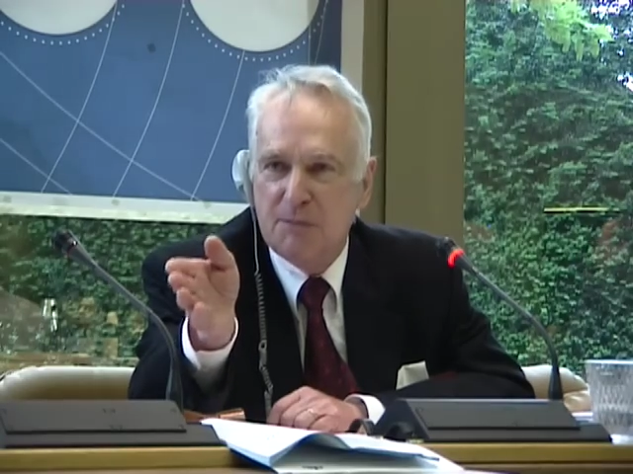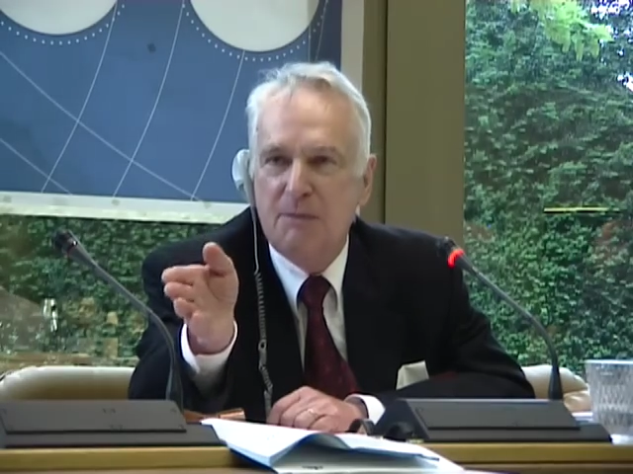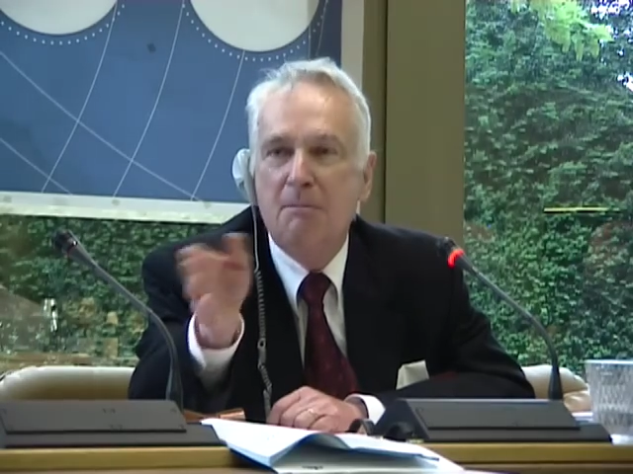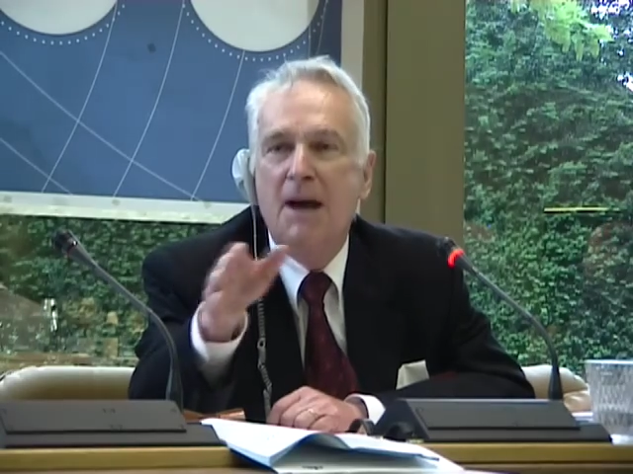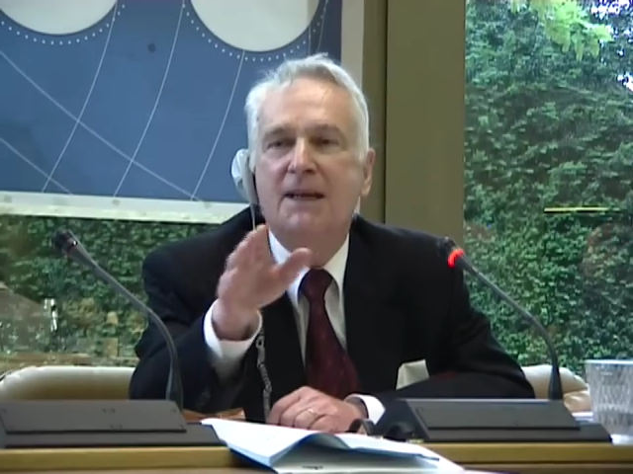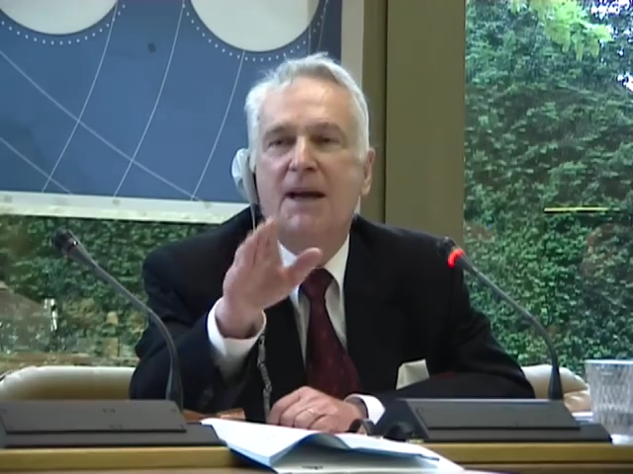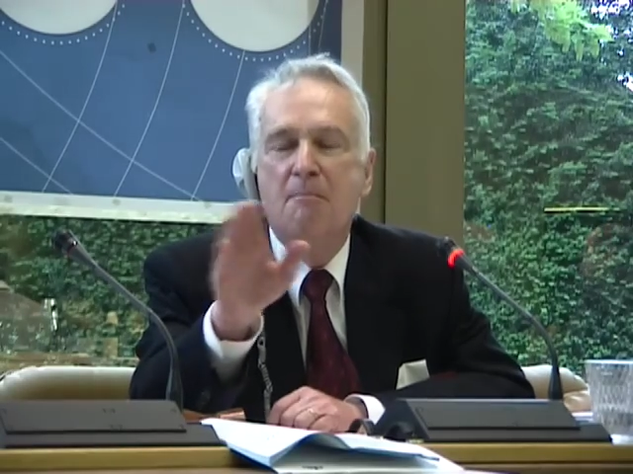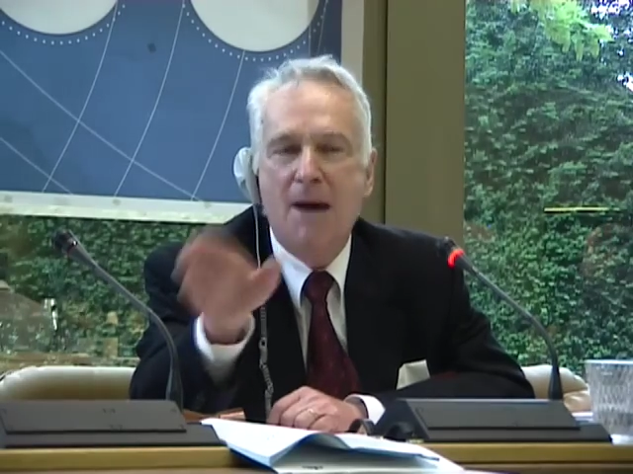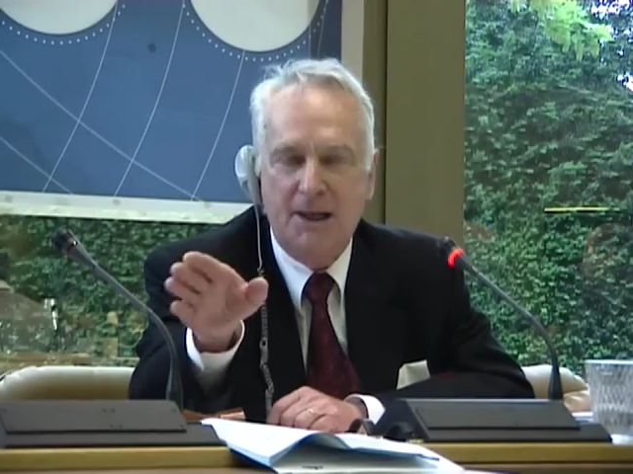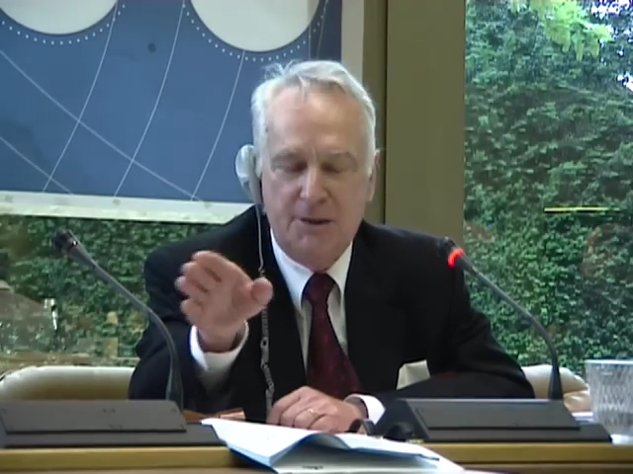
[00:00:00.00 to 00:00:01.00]
We might come
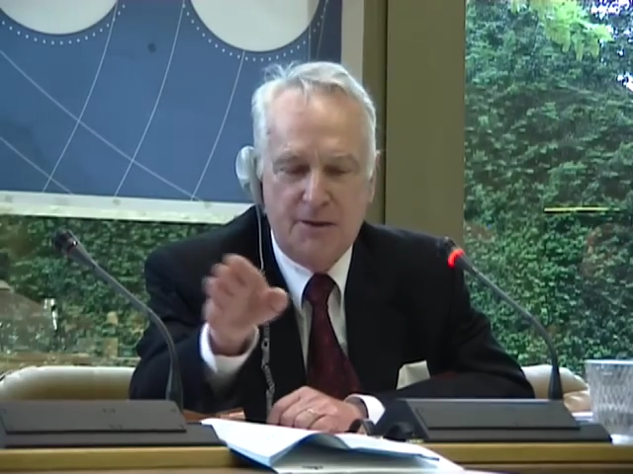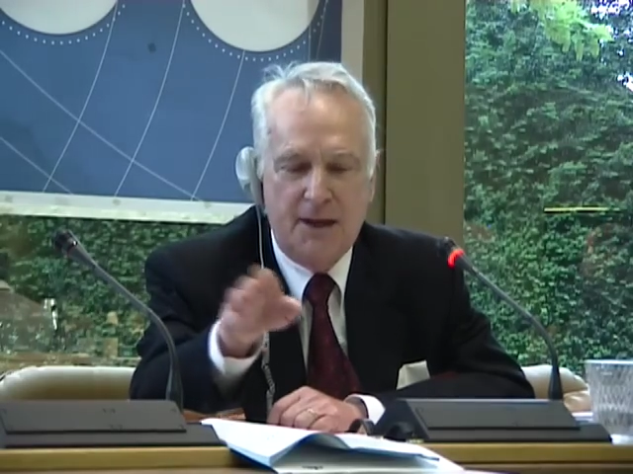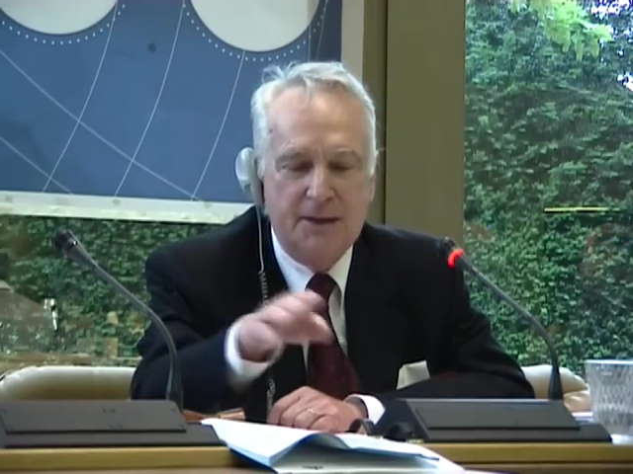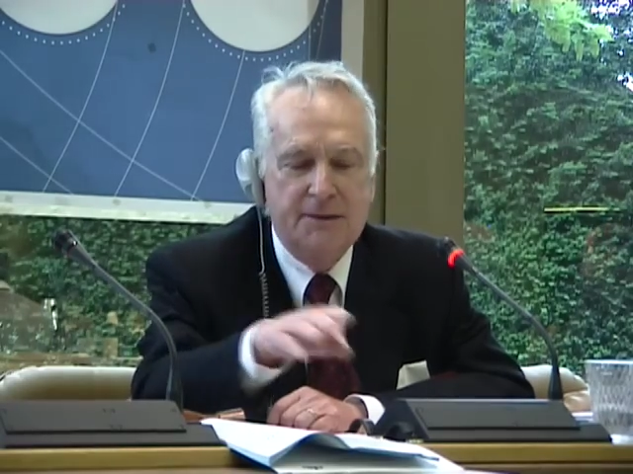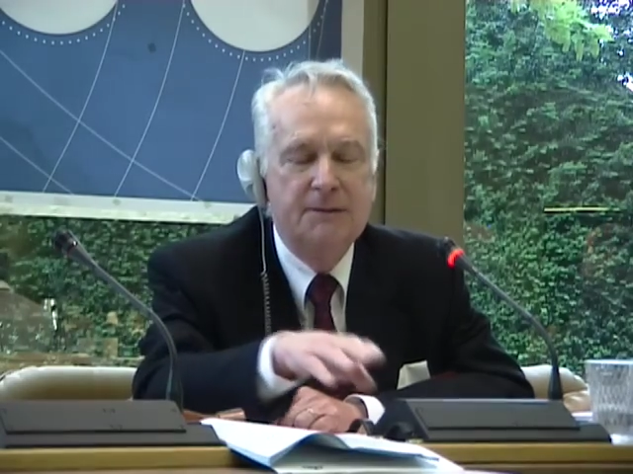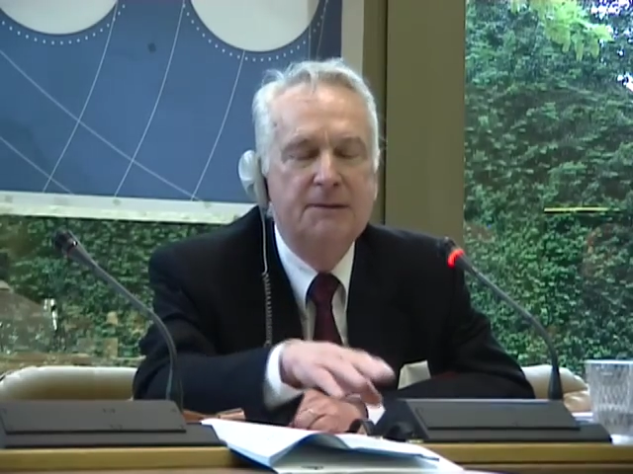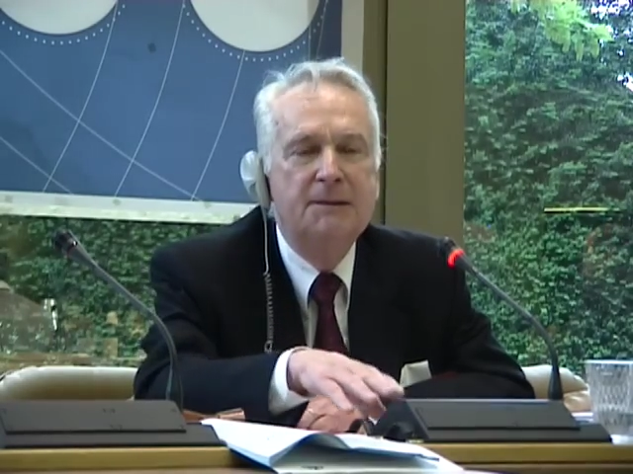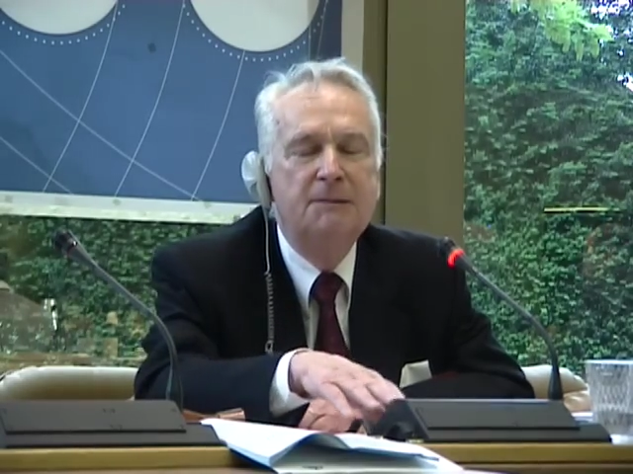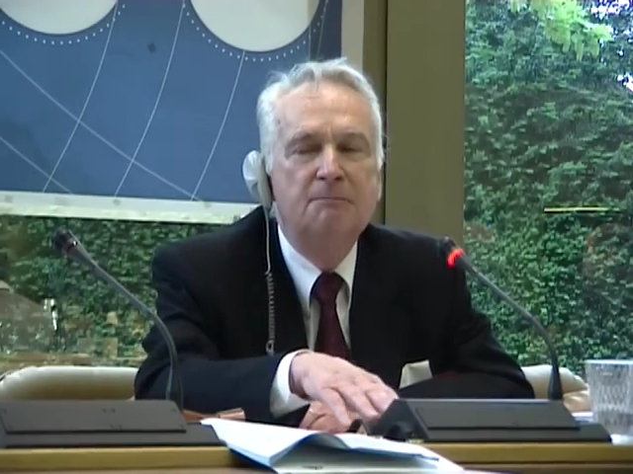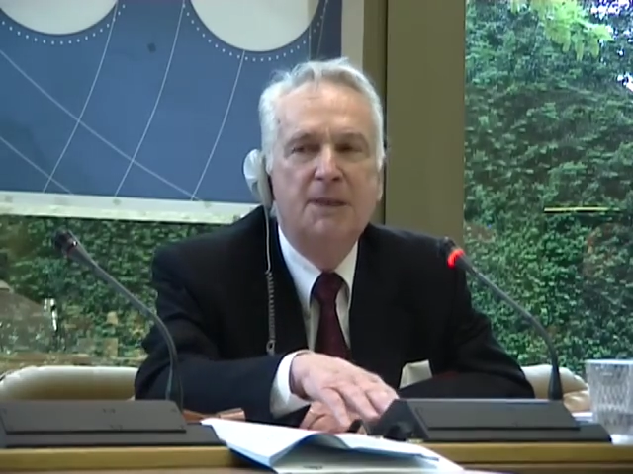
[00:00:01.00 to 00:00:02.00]
back to that.
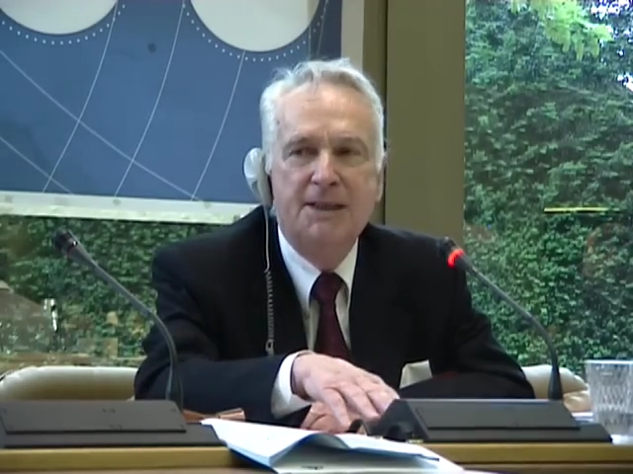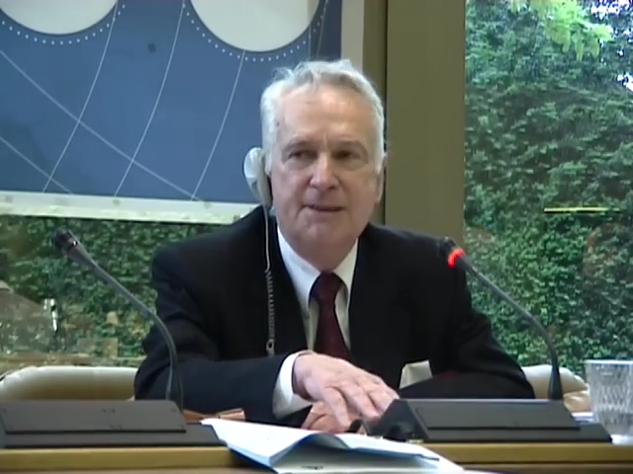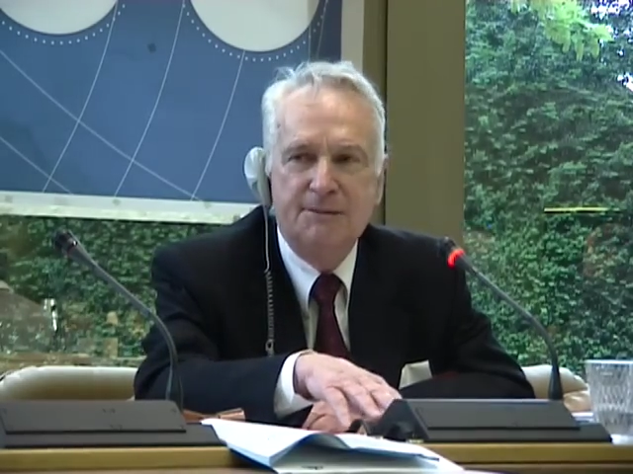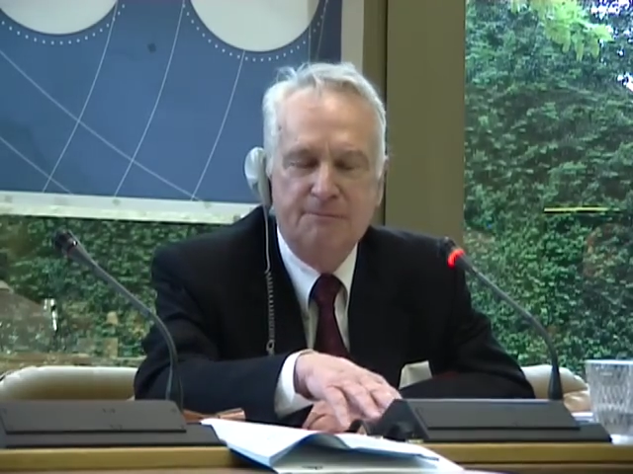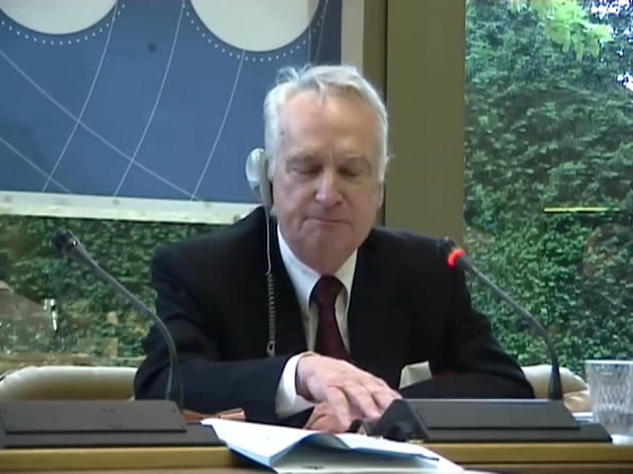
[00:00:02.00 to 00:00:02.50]
Please.